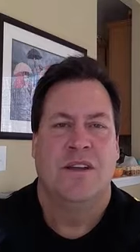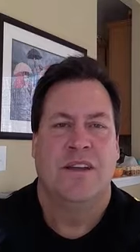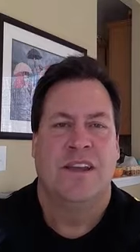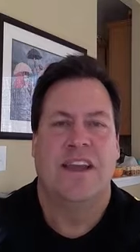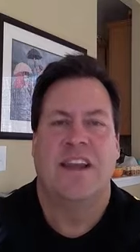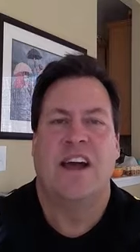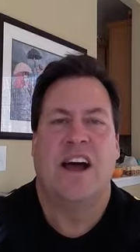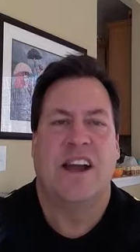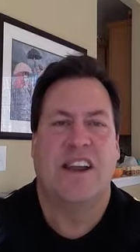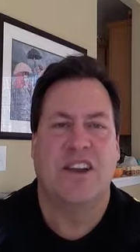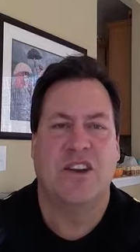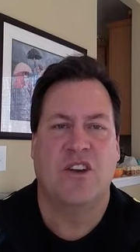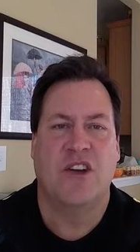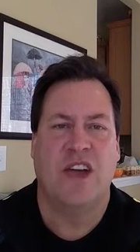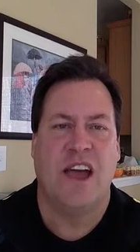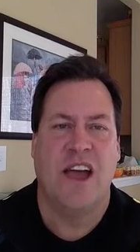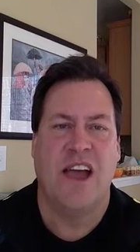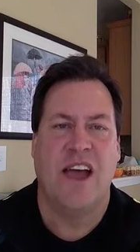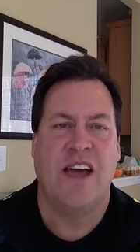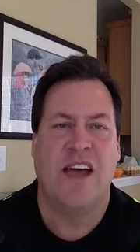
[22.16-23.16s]
get out of your
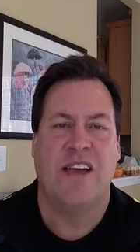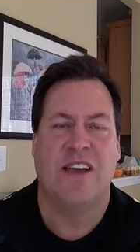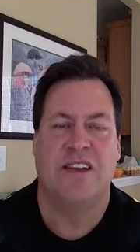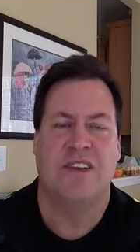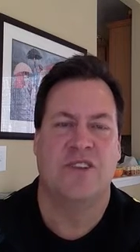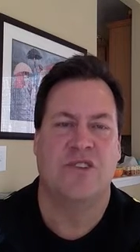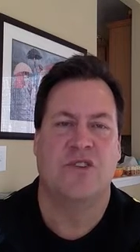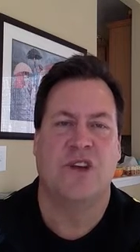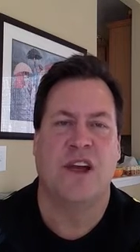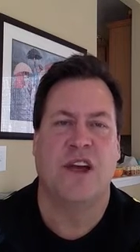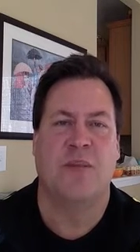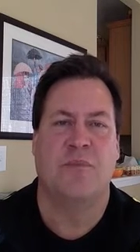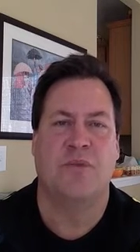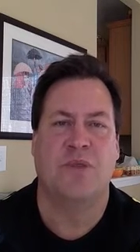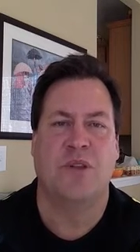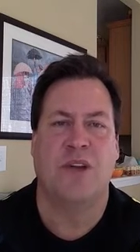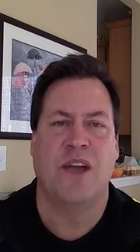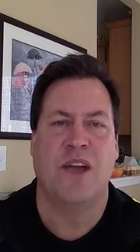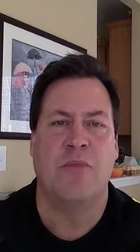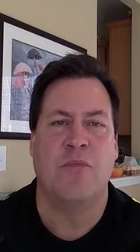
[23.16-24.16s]
head and try to
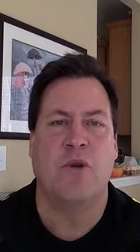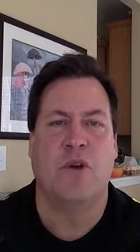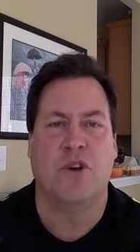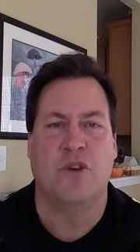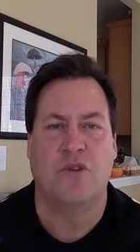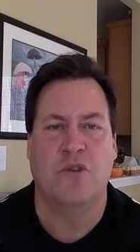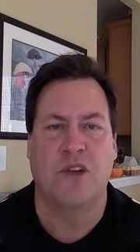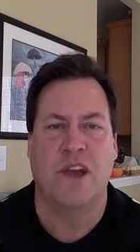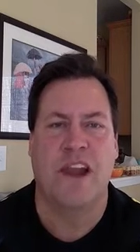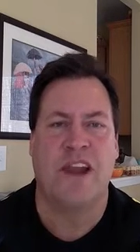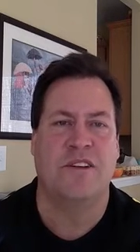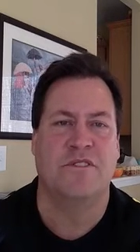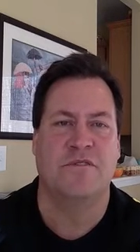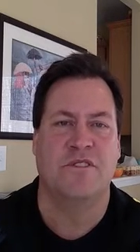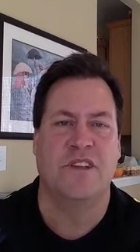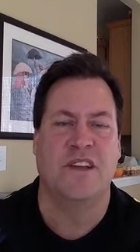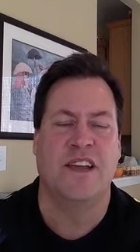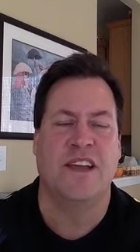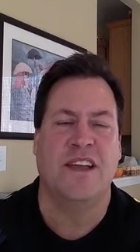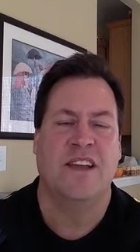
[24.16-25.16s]
play more
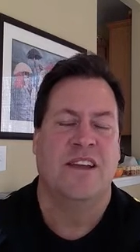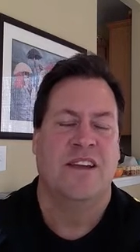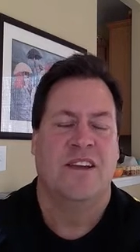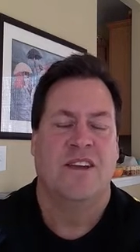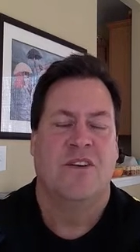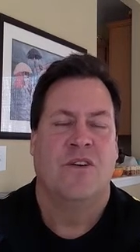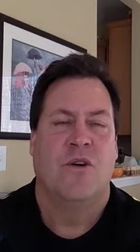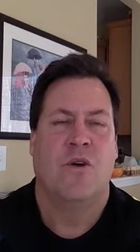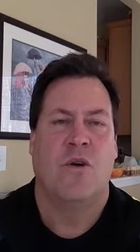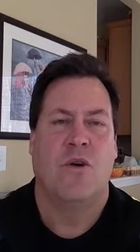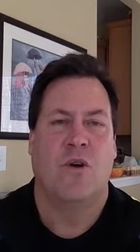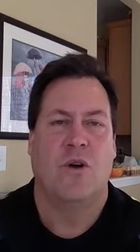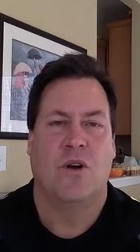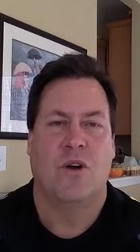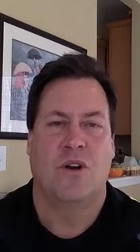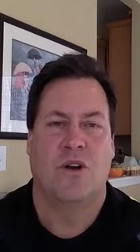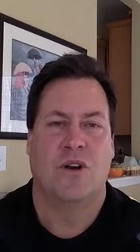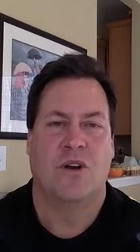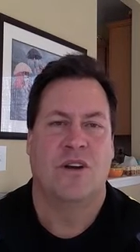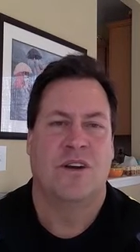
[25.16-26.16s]
creatively,
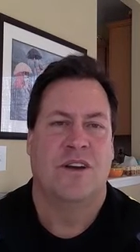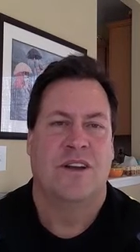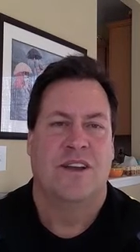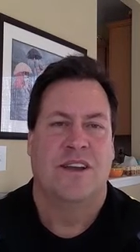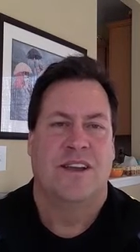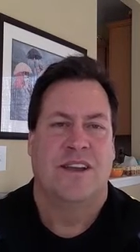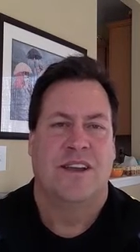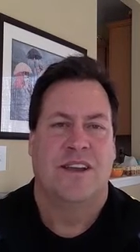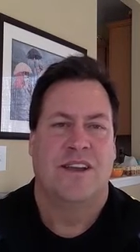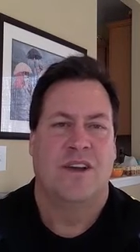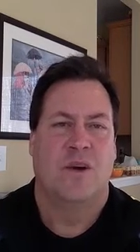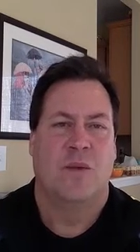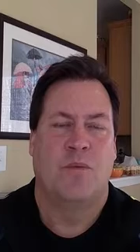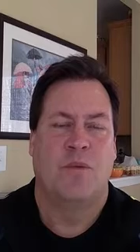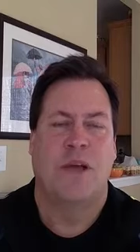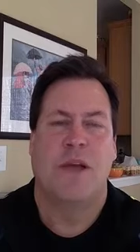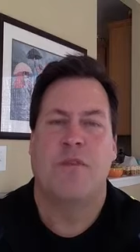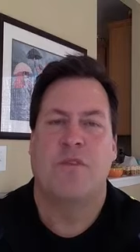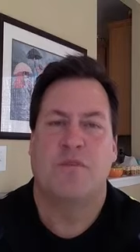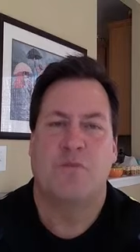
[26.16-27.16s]
or, you know,
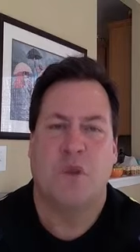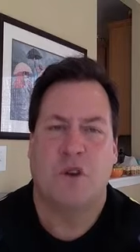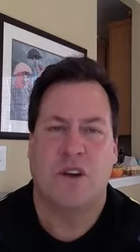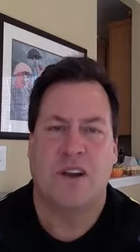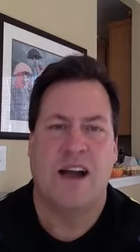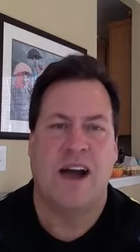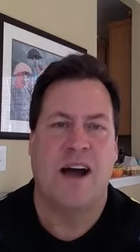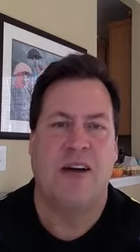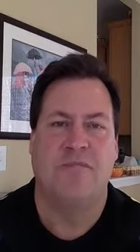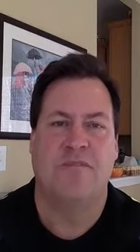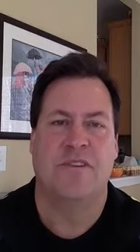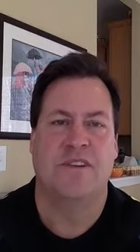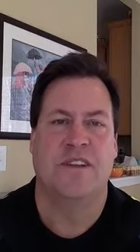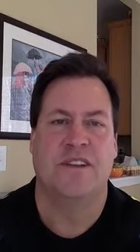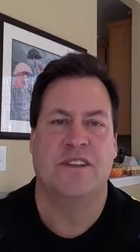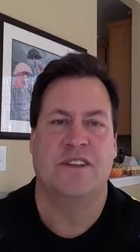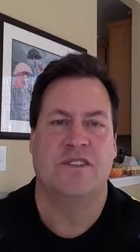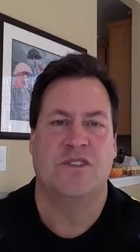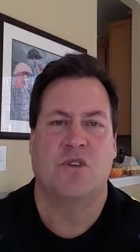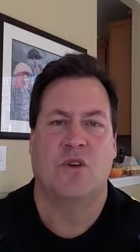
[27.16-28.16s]
play with more
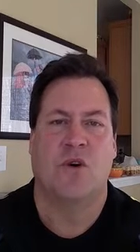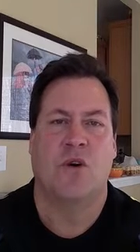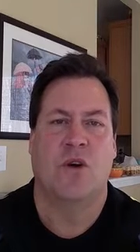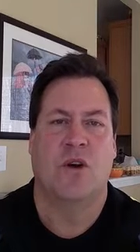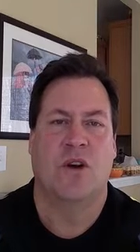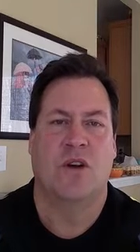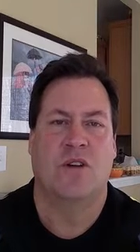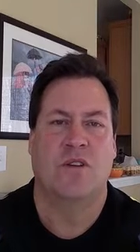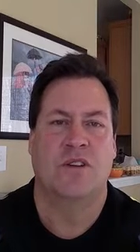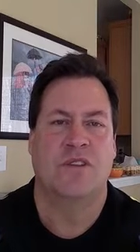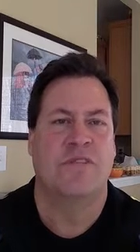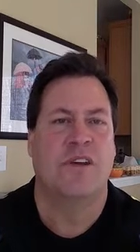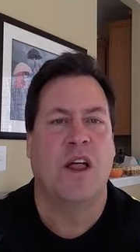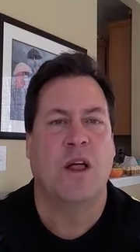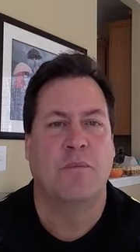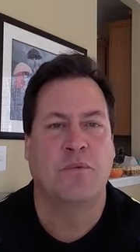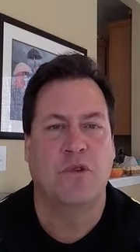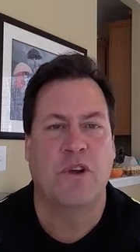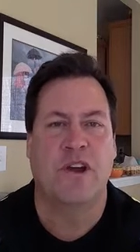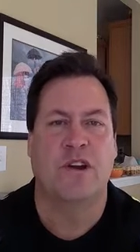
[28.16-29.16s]
confidence, or
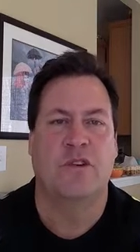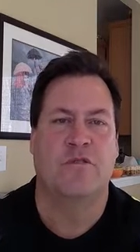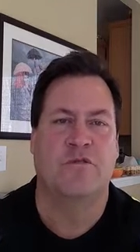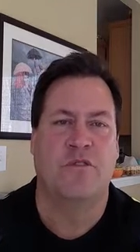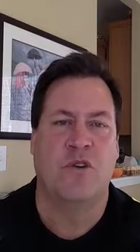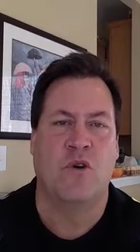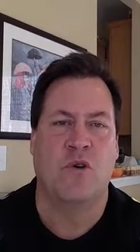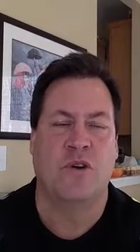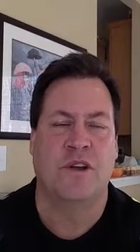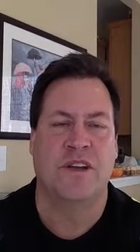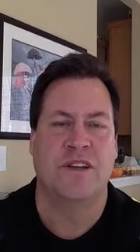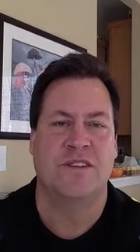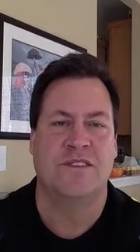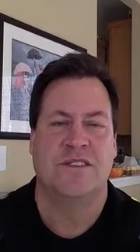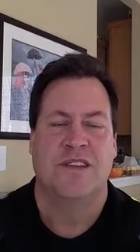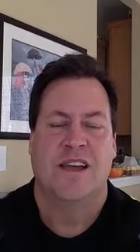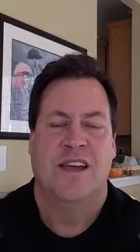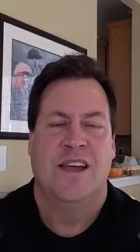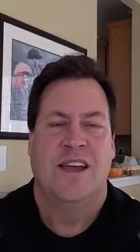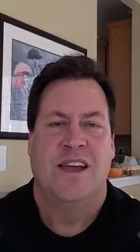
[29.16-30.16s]
develop greater
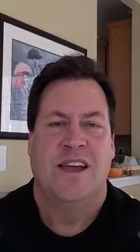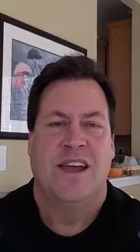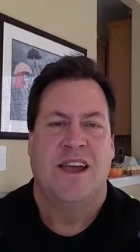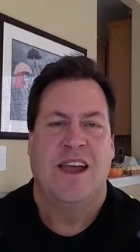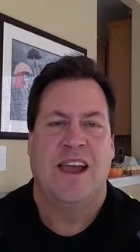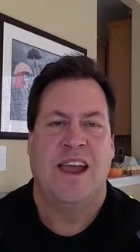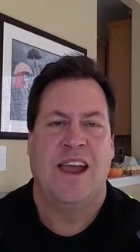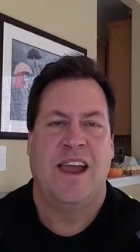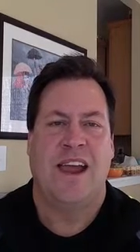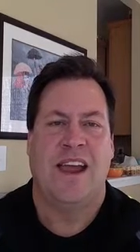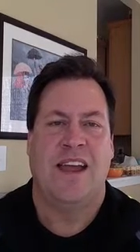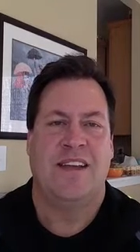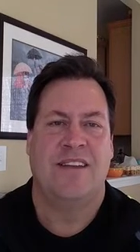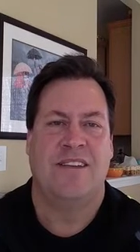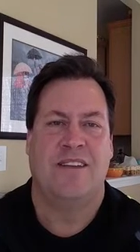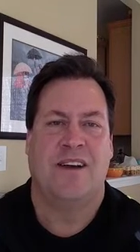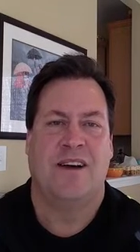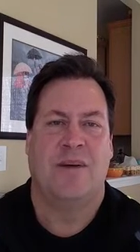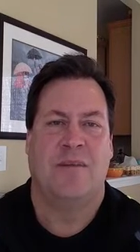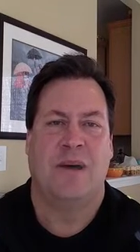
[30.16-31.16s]
focus.
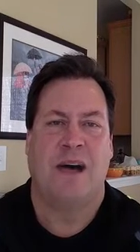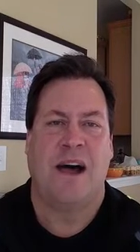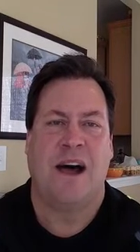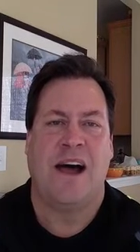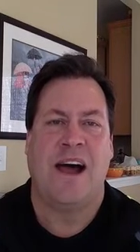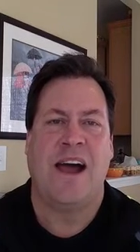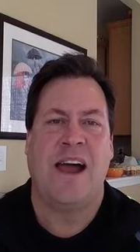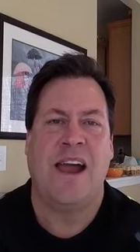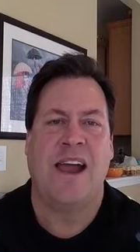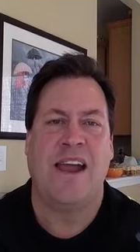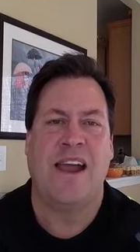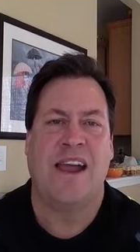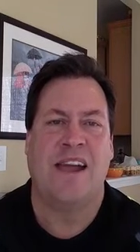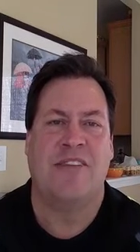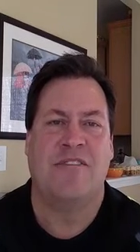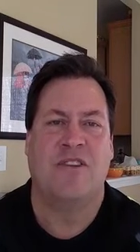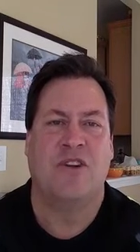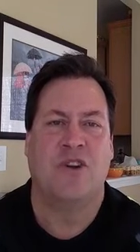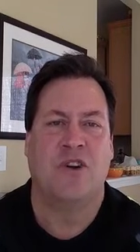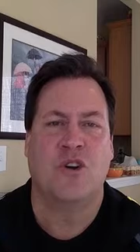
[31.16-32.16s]
And I
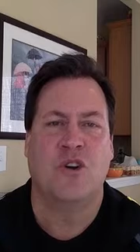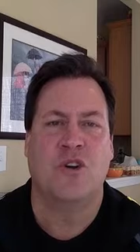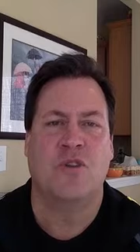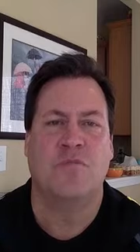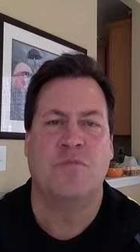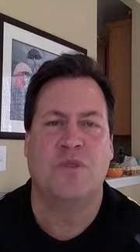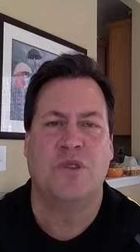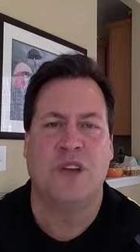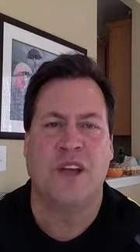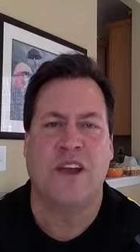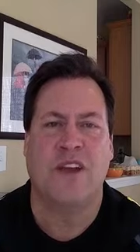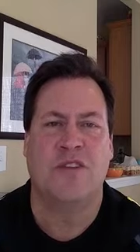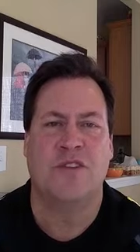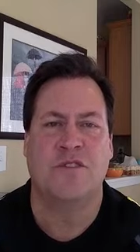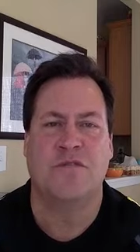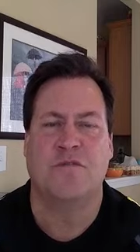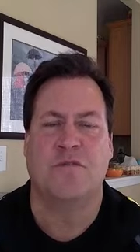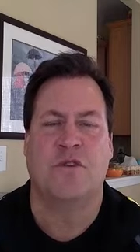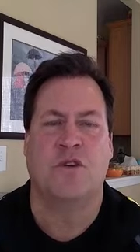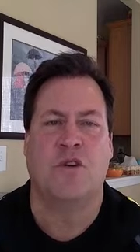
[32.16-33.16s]
have heard
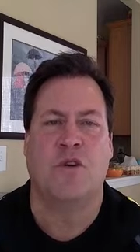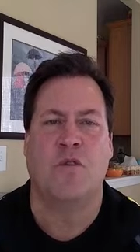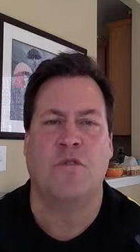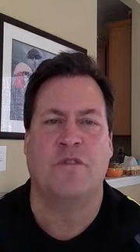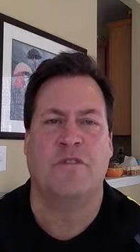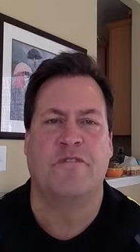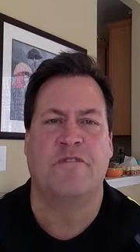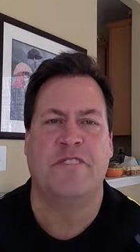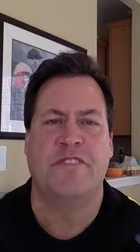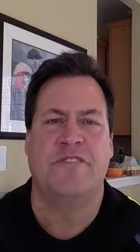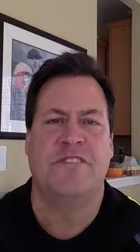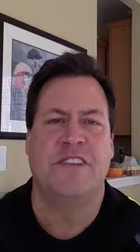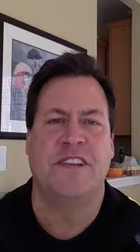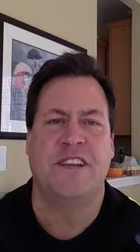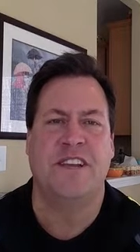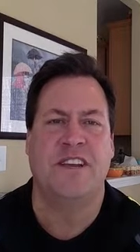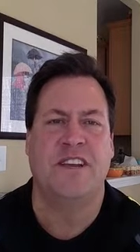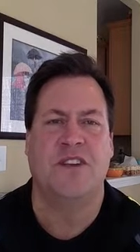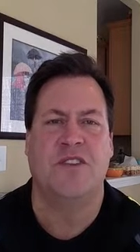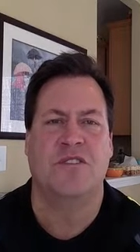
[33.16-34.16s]
players for over
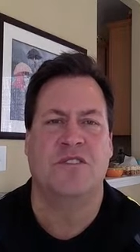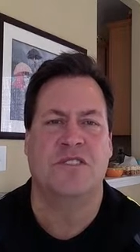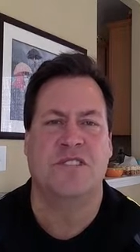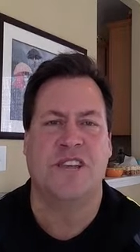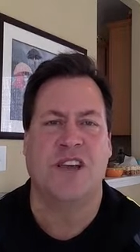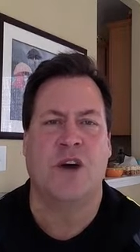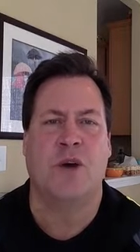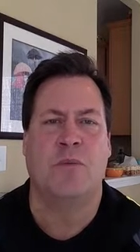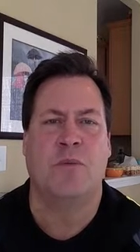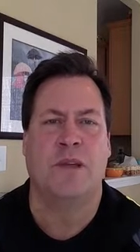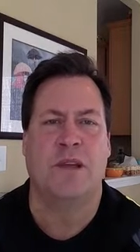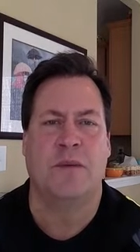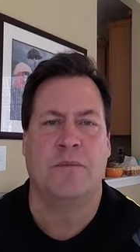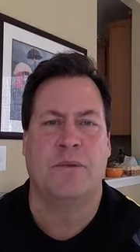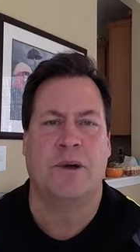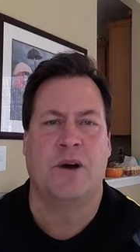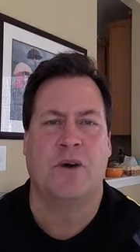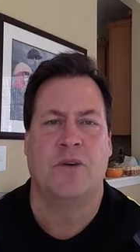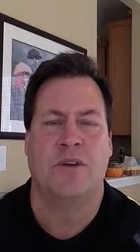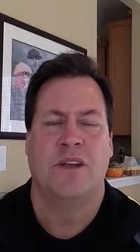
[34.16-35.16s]
15 years tell me
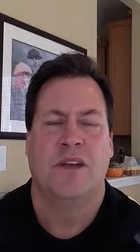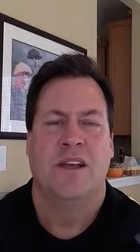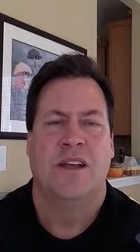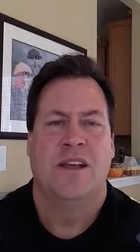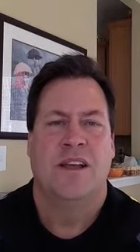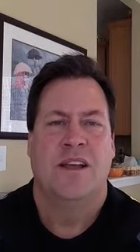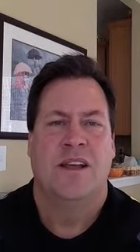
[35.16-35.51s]
about